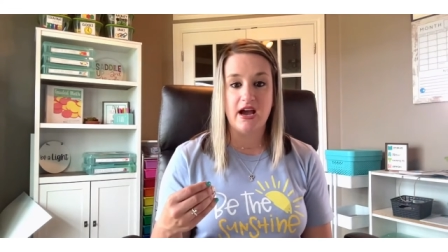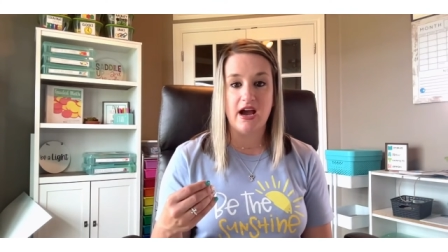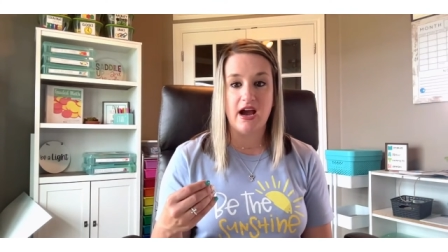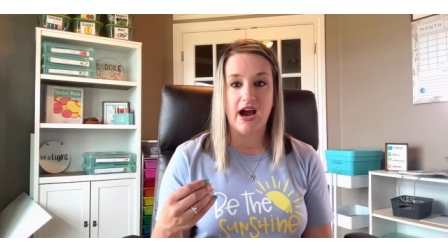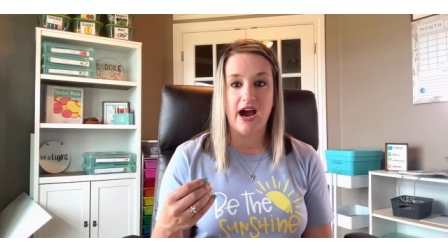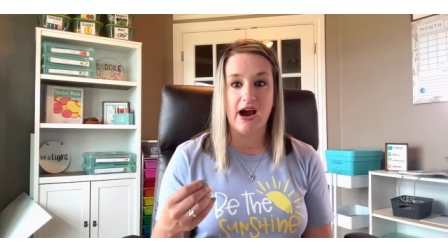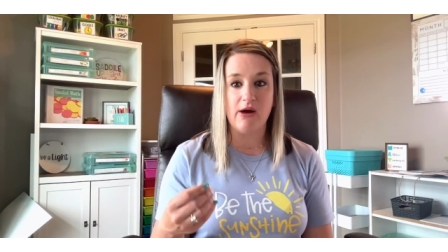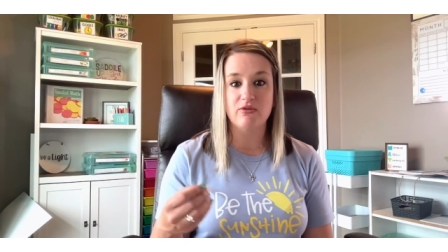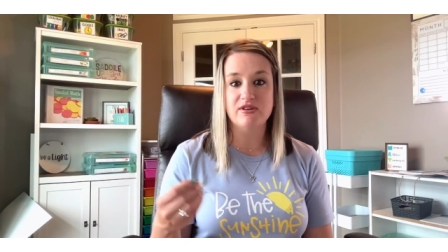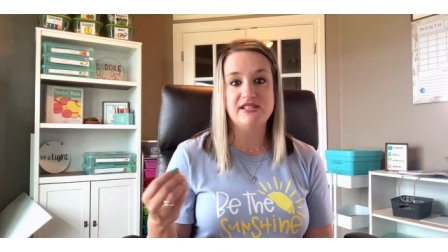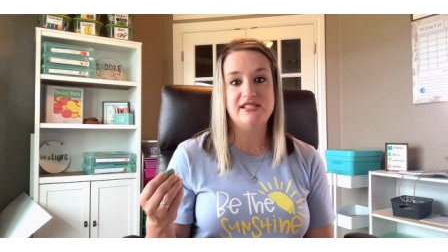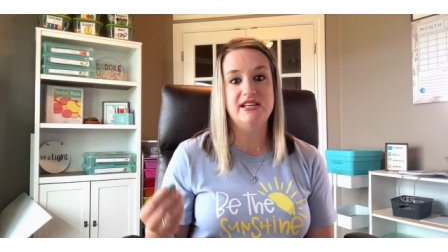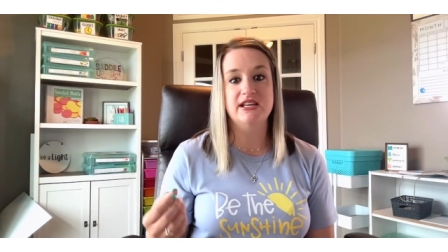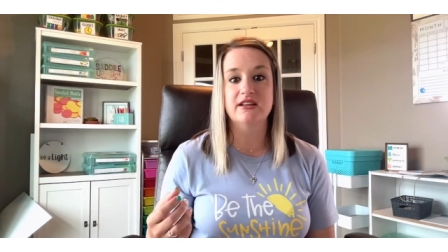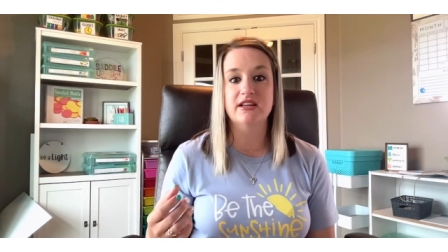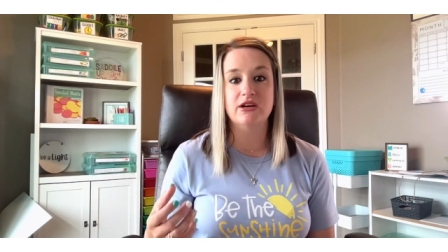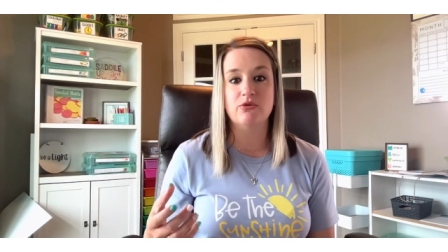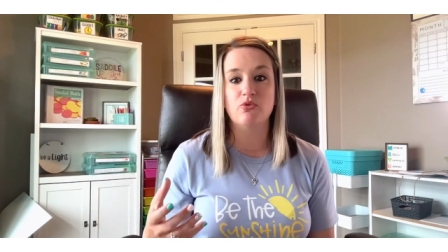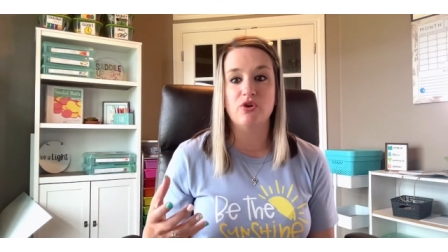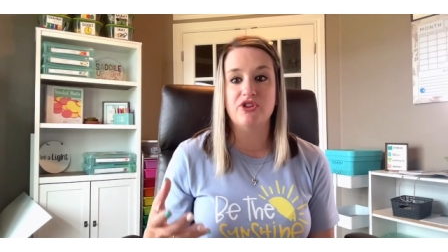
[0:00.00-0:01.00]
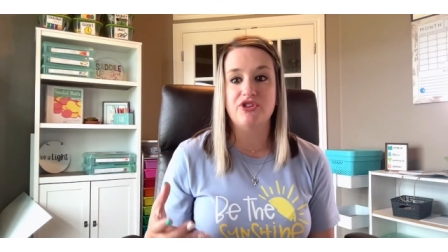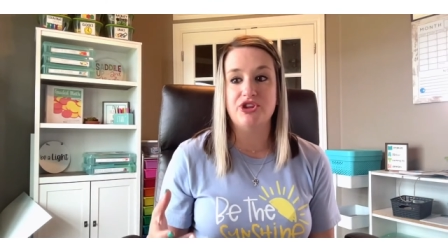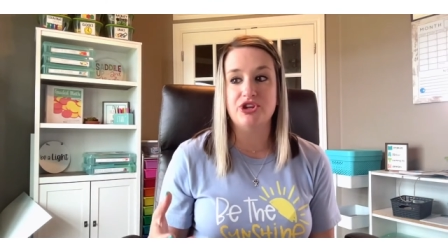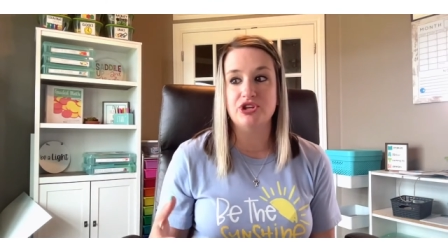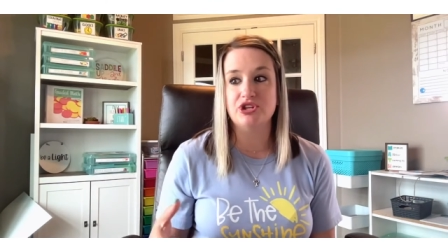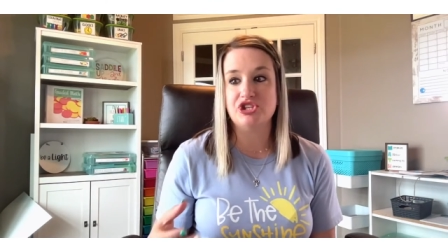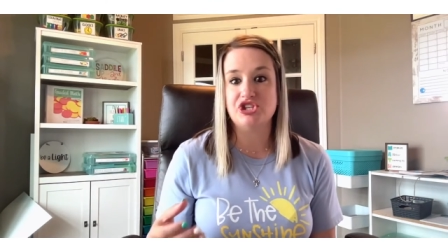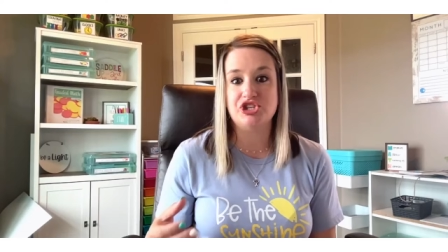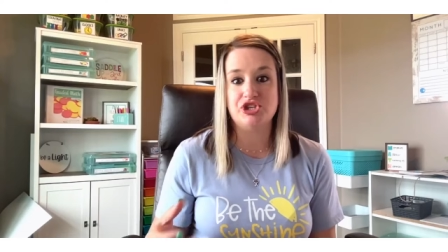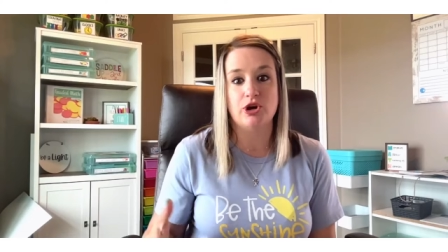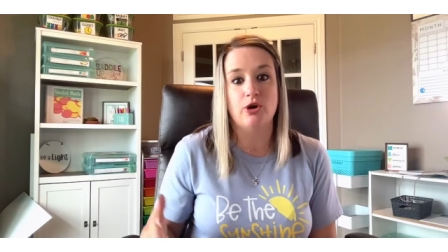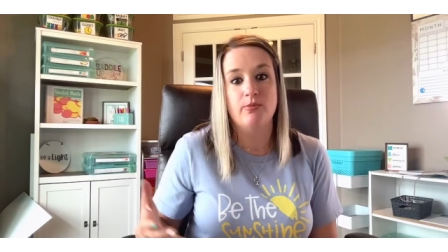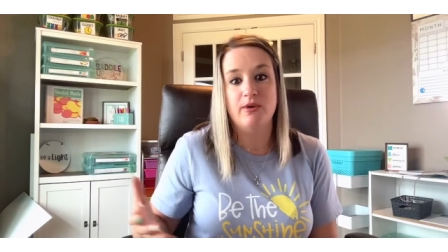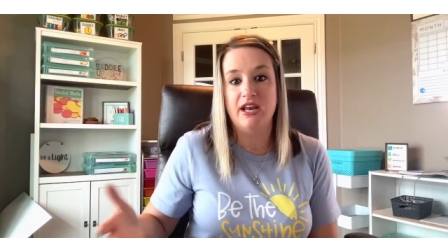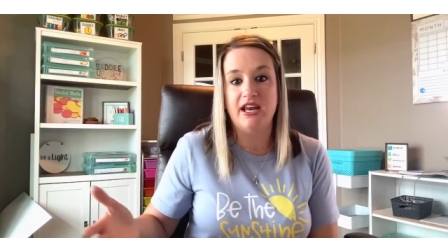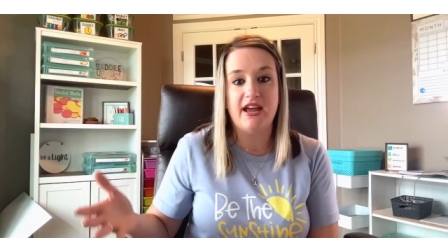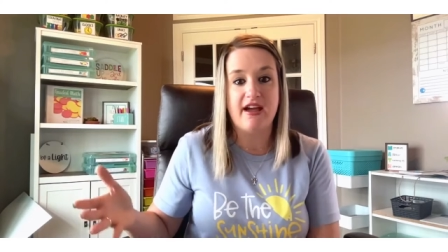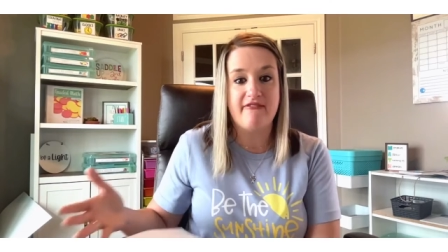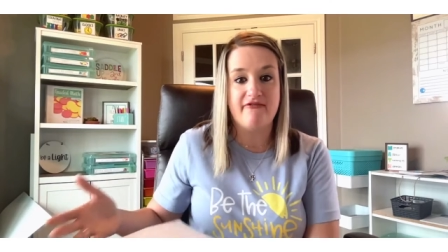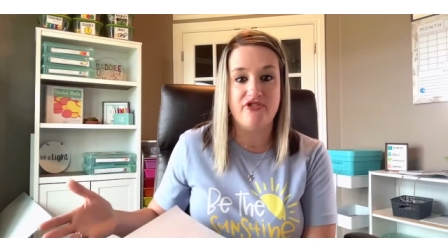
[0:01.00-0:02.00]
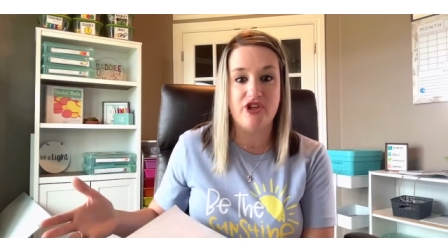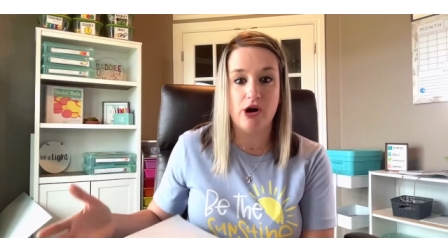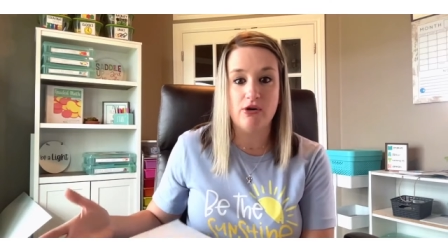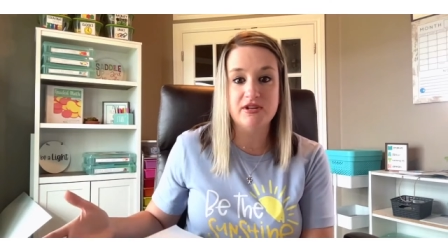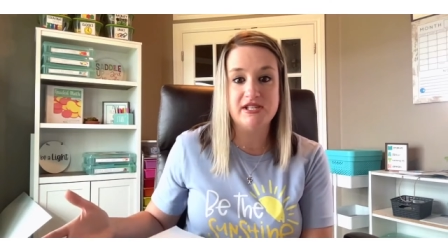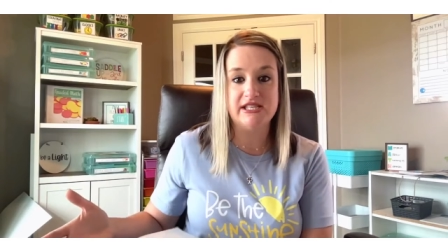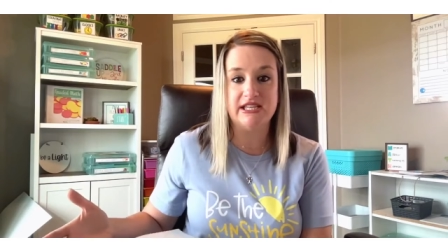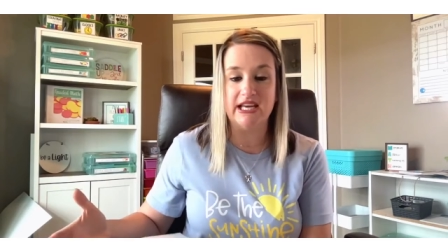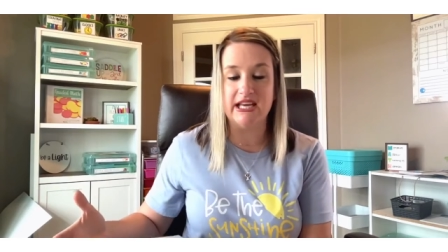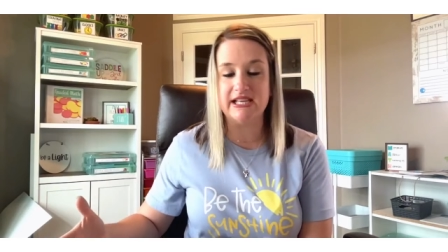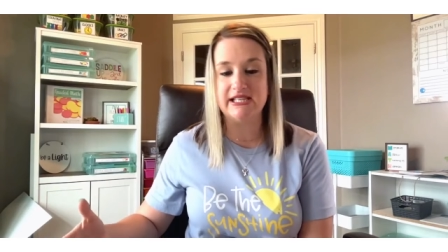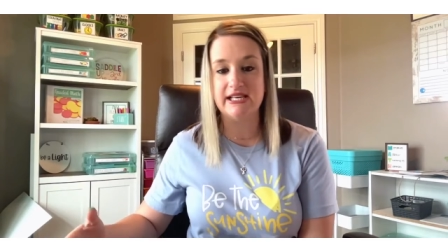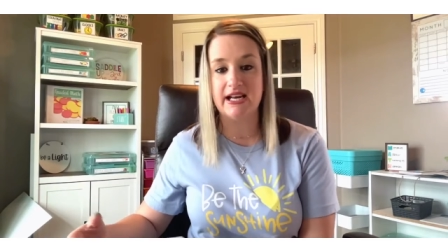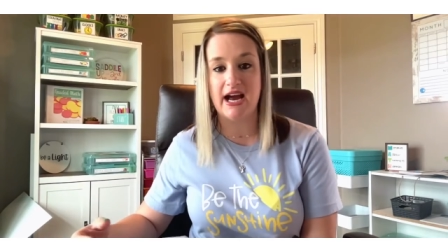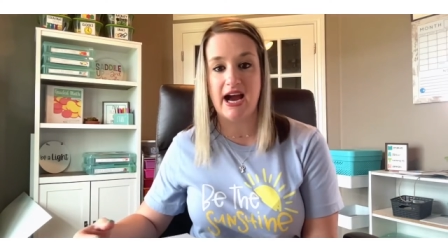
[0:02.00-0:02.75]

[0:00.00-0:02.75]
I was dealing with so many of those things that